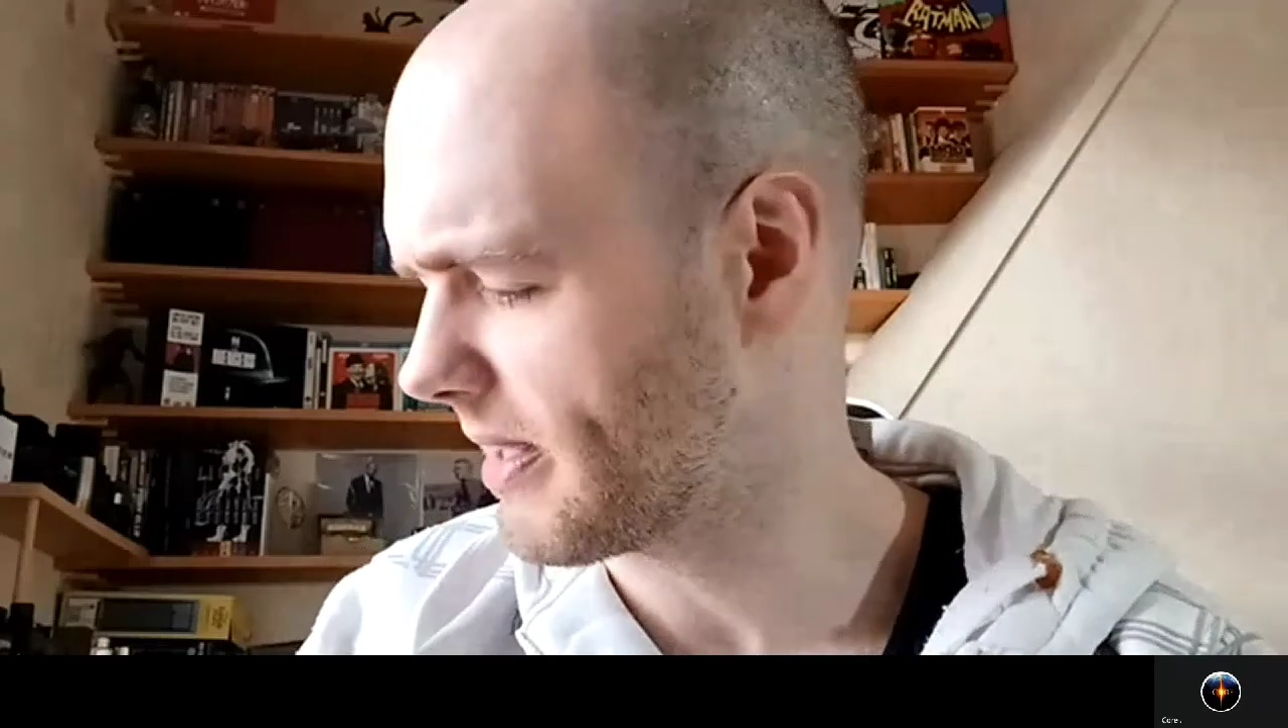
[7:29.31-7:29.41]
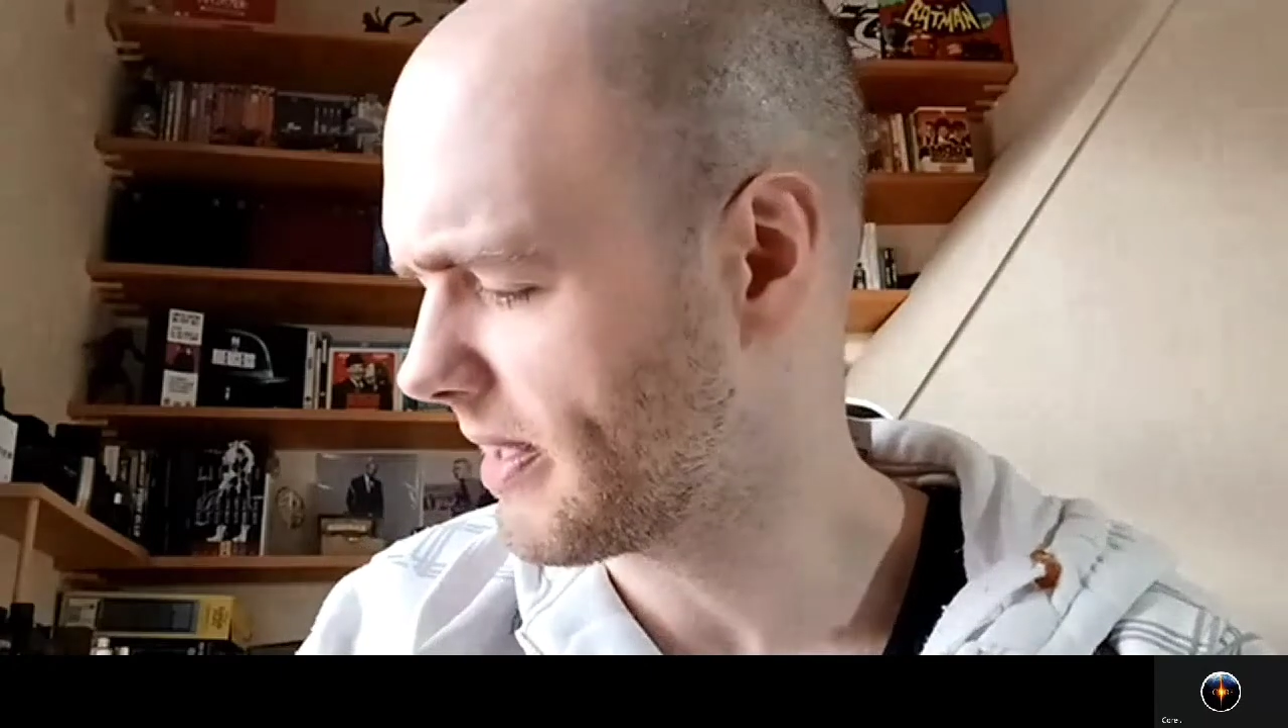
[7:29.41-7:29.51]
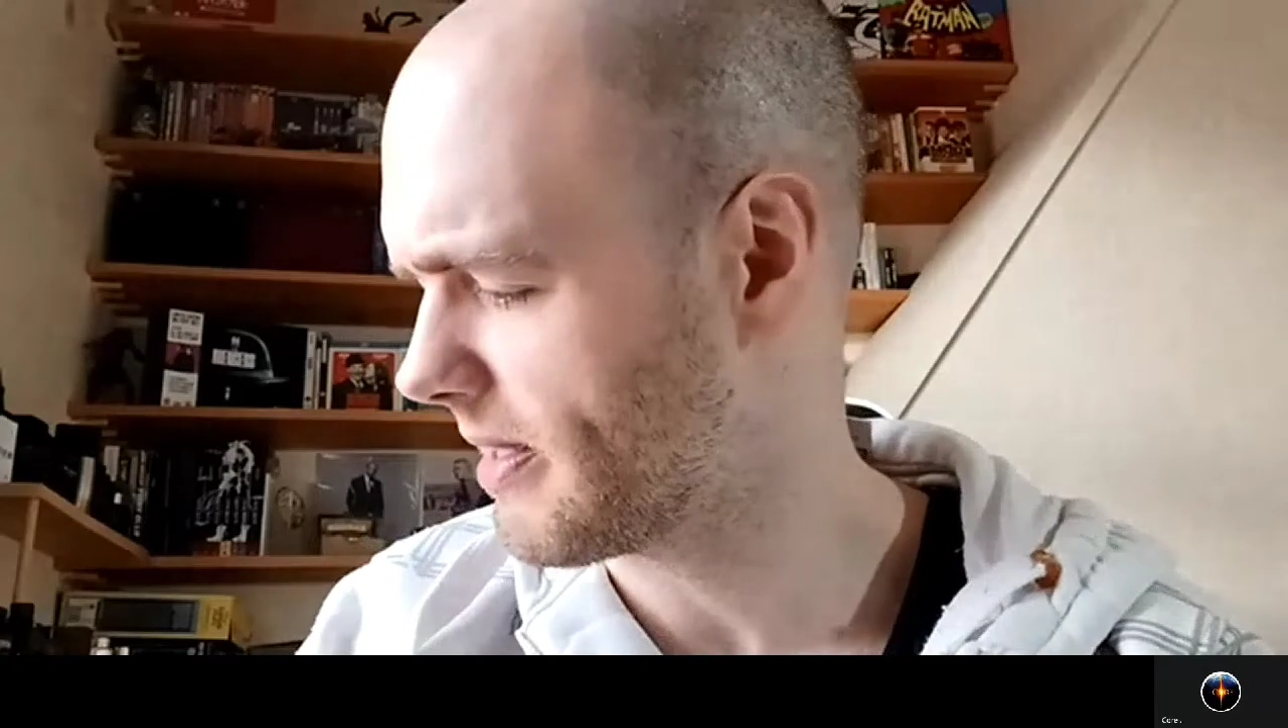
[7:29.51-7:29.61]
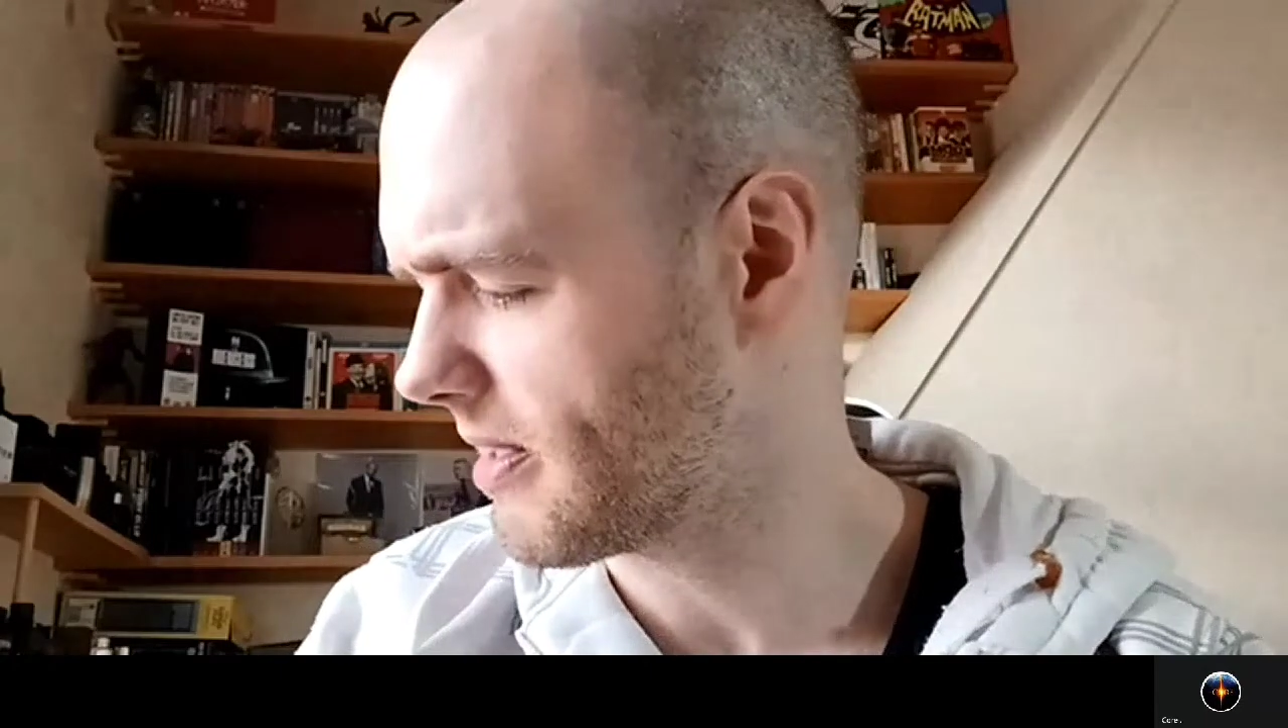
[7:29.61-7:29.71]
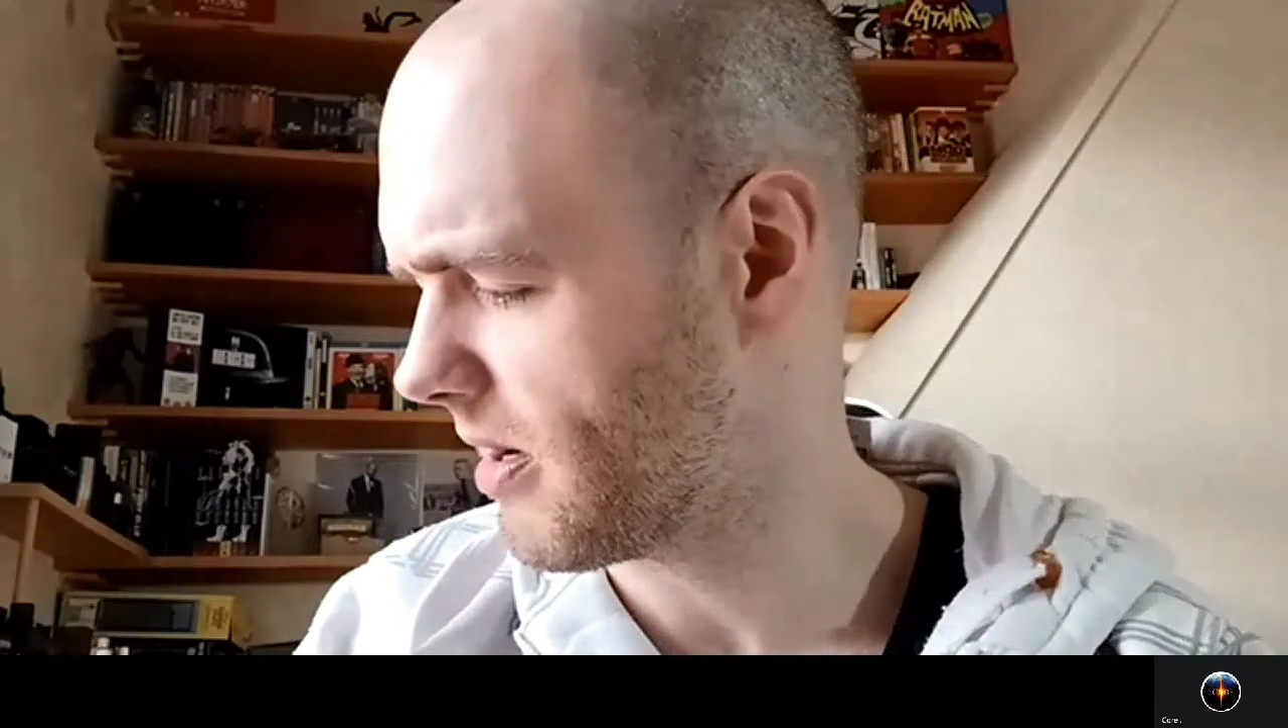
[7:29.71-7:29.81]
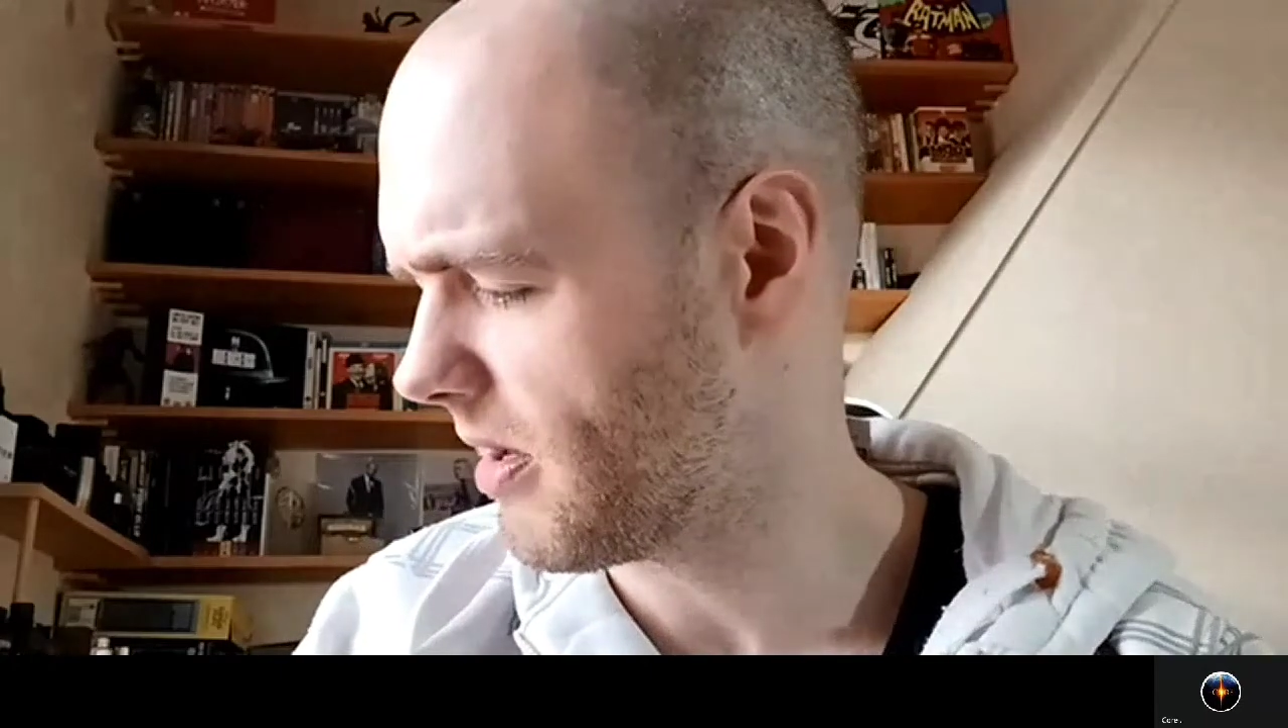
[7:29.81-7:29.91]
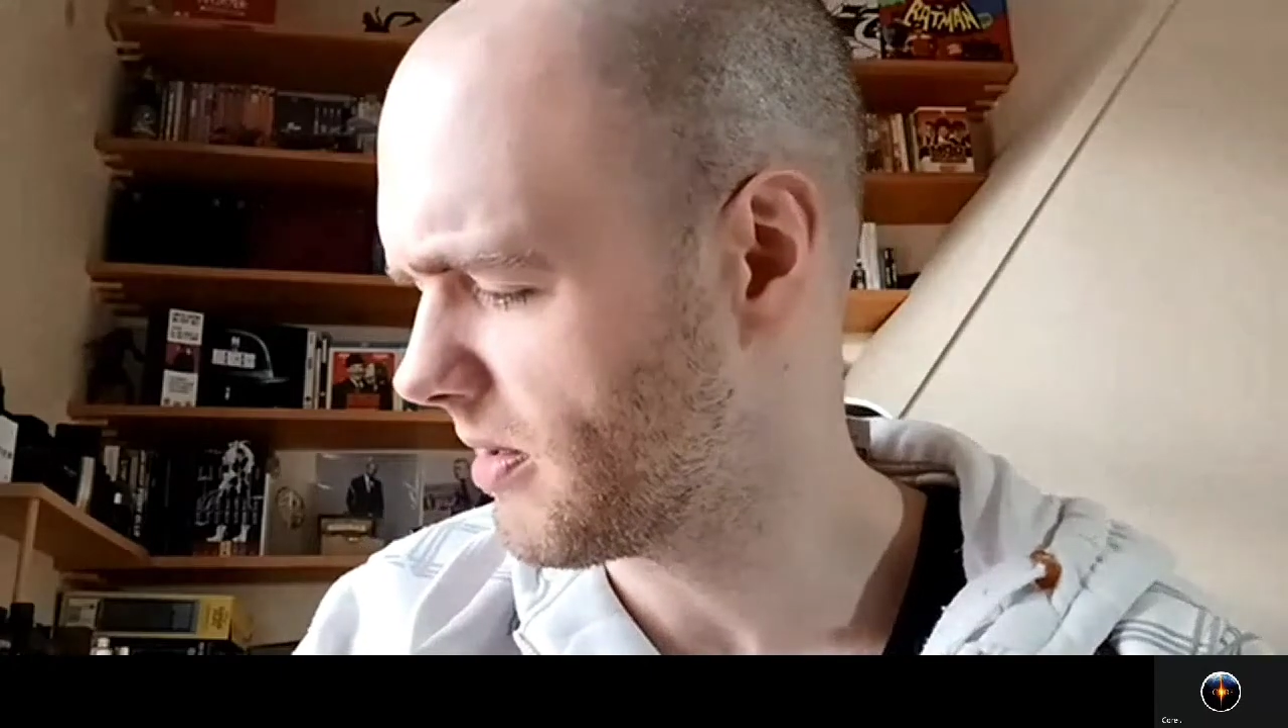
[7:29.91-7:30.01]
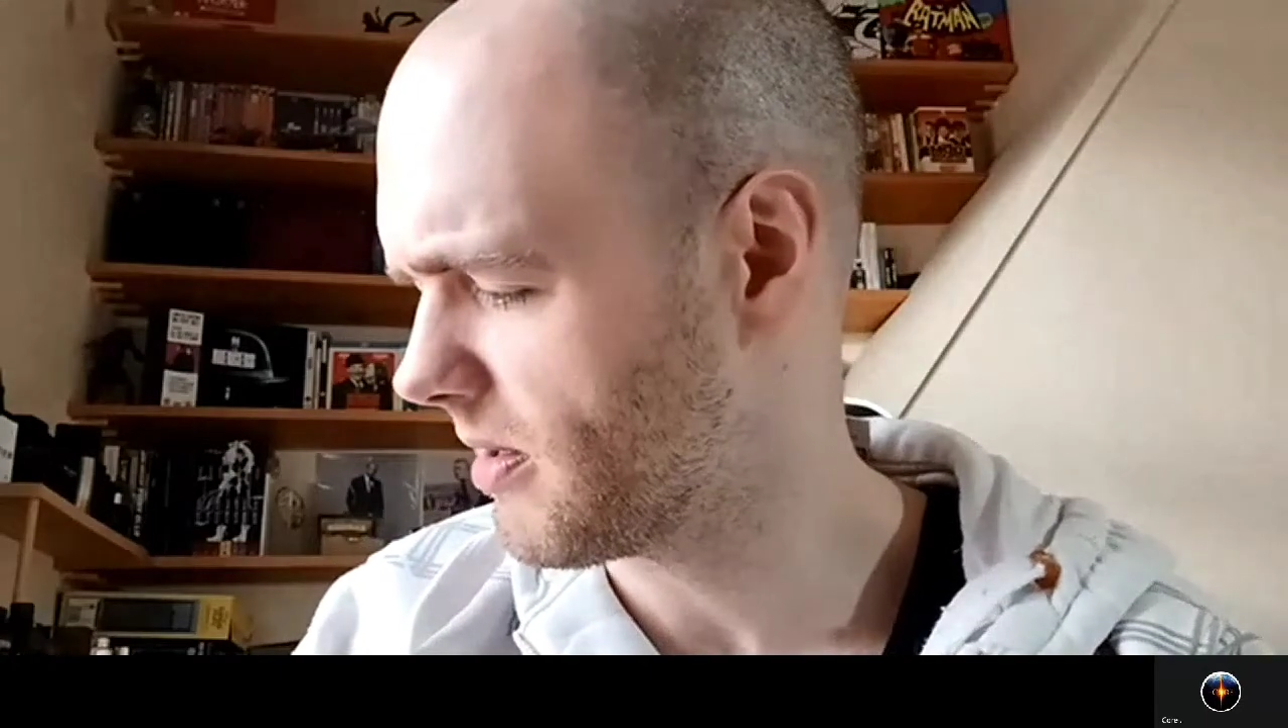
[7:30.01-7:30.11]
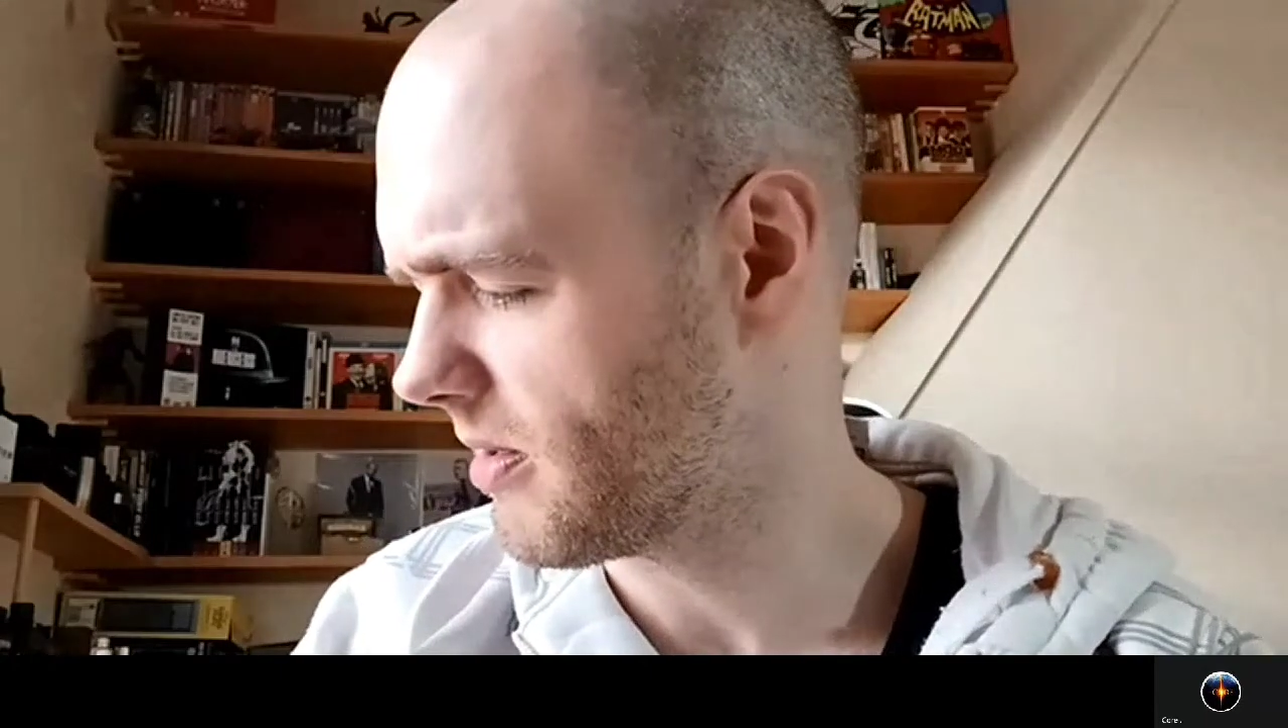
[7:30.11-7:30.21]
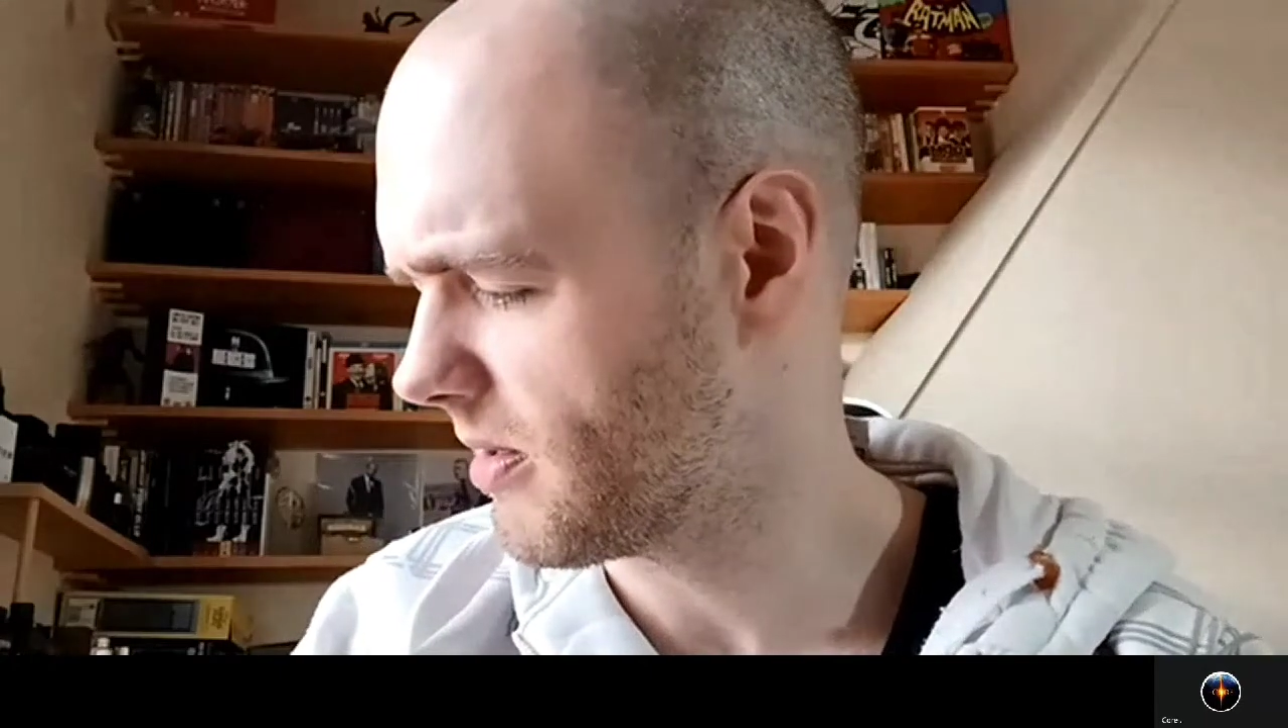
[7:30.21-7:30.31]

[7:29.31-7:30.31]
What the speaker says: I think it's called,